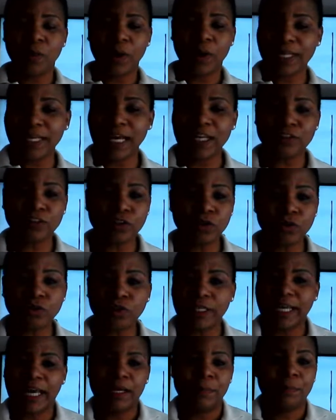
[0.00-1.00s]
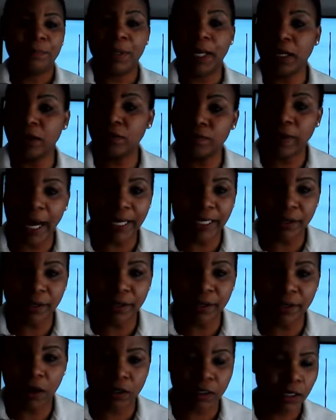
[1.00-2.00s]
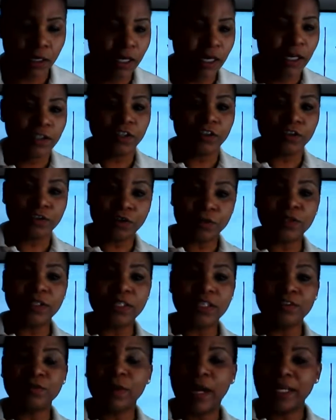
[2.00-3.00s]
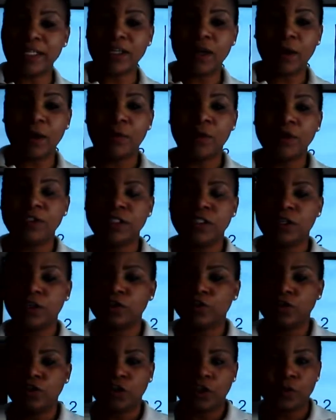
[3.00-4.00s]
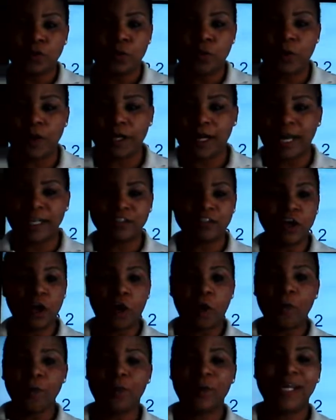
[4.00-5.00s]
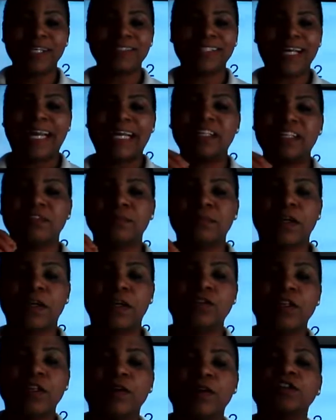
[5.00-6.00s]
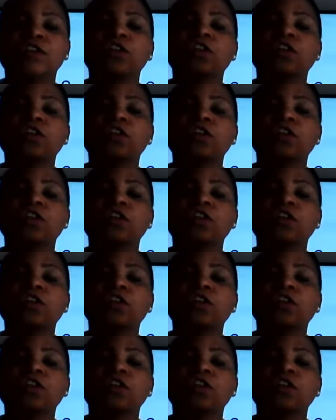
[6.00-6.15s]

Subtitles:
What can I do to get a better writing mark? The truth is, right now, boys and girls, you can work at your own pace and as much. There is